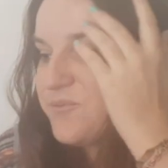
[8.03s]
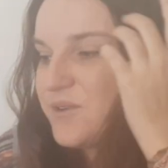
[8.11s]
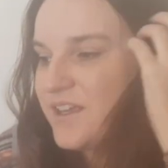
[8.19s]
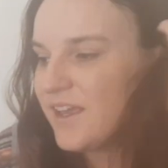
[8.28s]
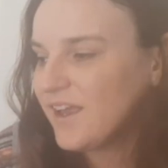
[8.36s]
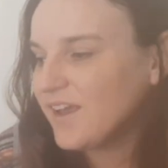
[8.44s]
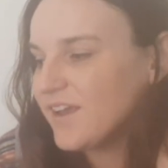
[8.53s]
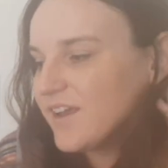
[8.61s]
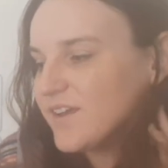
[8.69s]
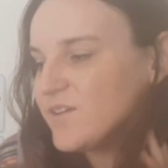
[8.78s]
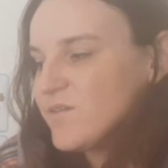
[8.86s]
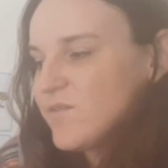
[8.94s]
we
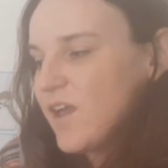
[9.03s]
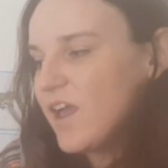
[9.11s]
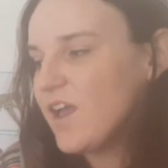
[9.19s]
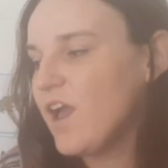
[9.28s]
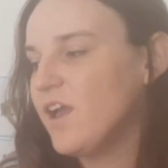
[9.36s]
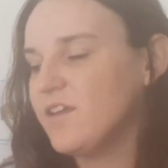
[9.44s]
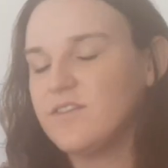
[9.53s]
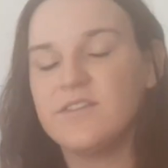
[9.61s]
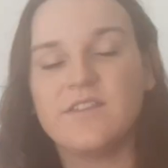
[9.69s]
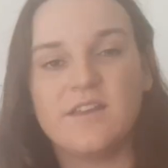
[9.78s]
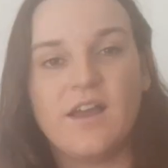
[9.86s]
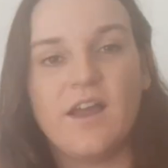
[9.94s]
have
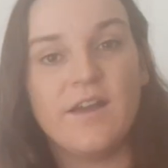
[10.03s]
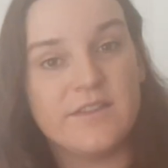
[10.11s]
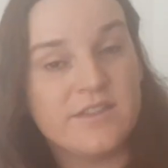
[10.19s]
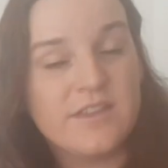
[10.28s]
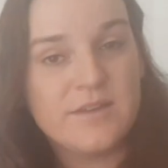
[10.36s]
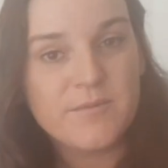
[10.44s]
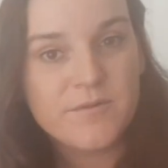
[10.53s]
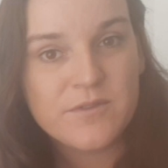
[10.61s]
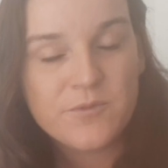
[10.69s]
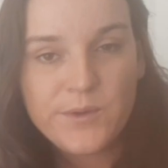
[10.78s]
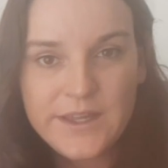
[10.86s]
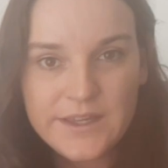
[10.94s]
a theme of the
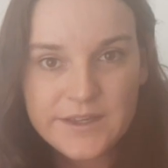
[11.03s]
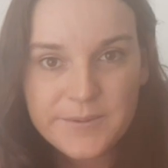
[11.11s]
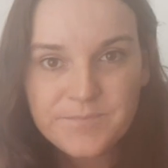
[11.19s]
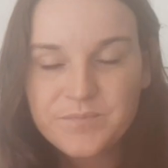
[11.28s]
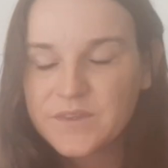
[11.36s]
week.